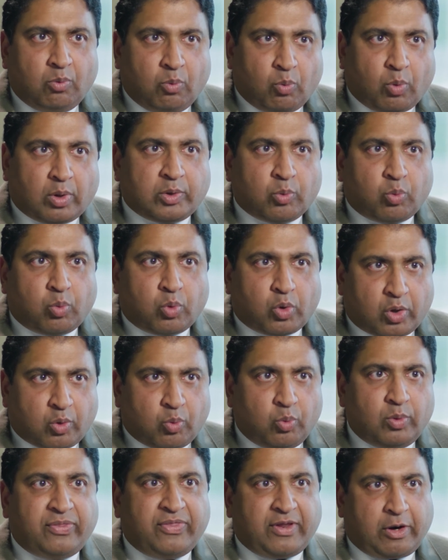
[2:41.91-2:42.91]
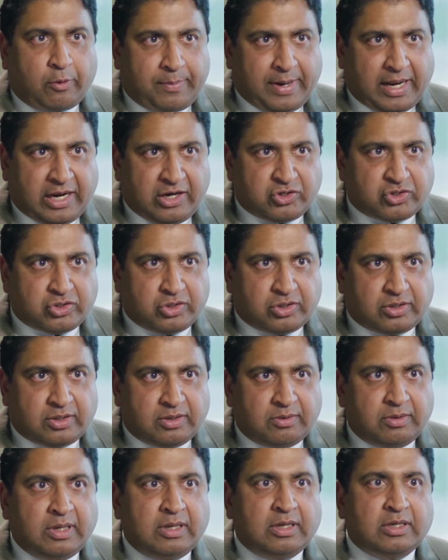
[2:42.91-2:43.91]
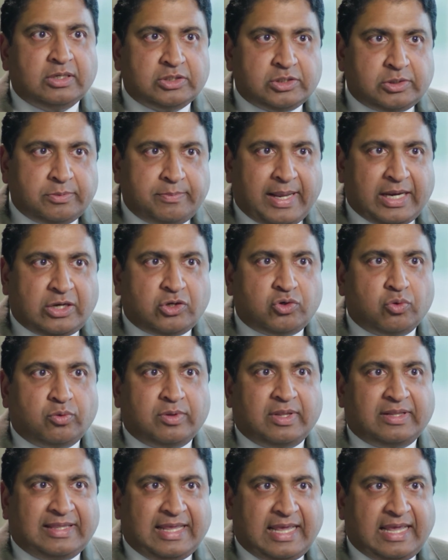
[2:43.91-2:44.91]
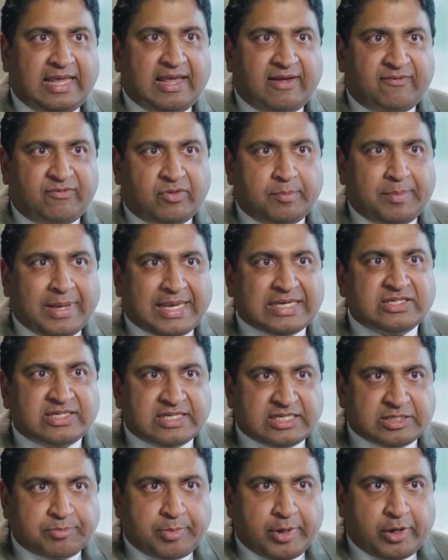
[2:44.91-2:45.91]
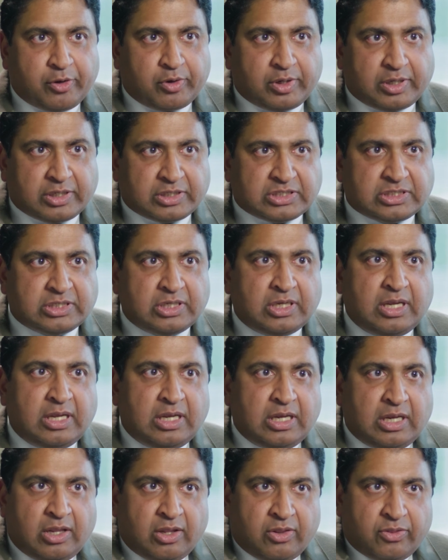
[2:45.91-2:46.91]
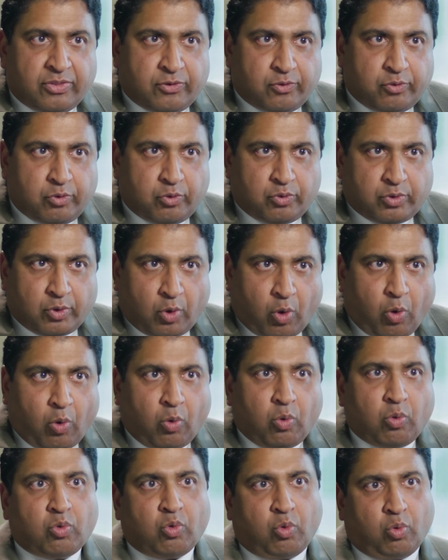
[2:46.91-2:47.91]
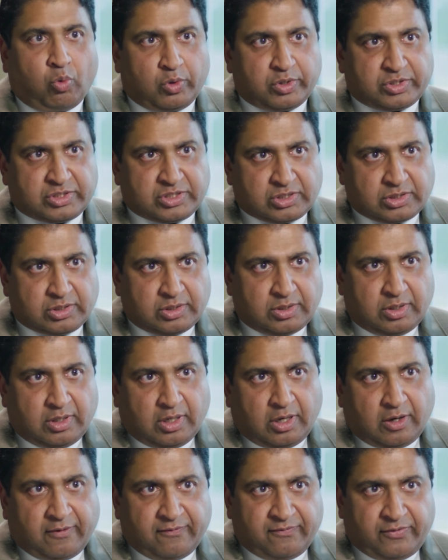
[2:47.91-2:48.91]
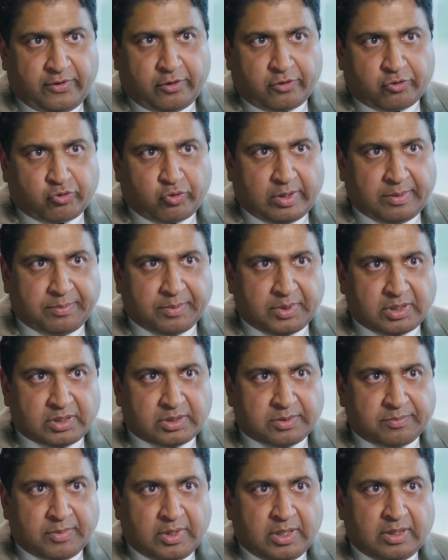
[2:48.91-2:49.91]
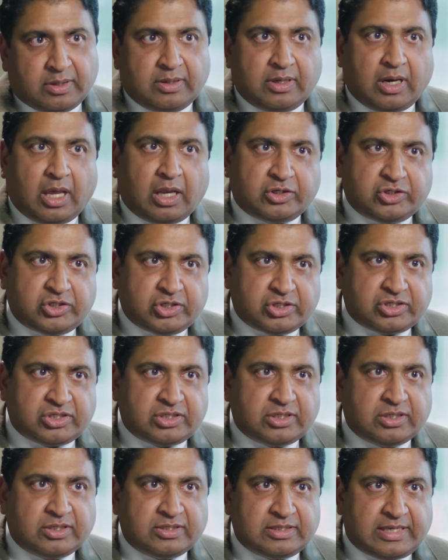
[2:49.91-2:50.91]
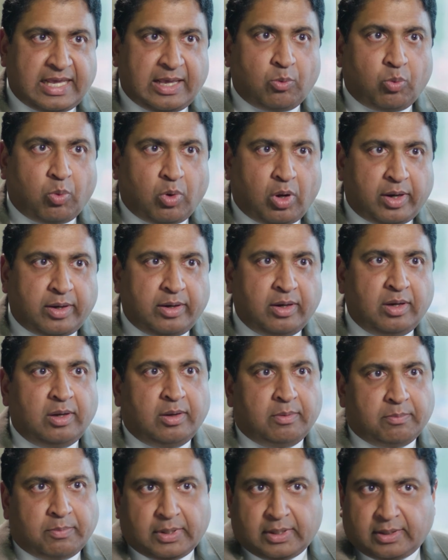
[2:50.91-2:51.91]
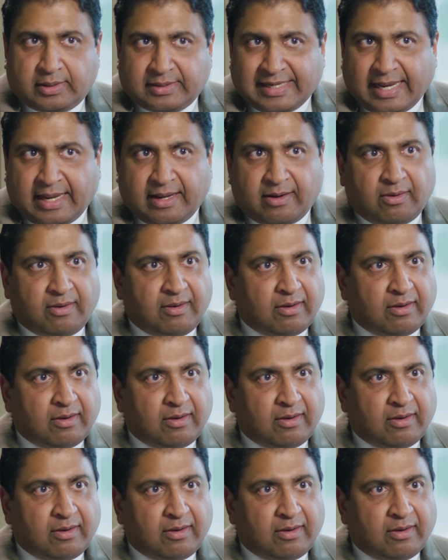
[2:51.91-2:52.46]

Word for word: want to work with our patient to make sure that they have the best experience through the whole course of their treatment, not just day one, but day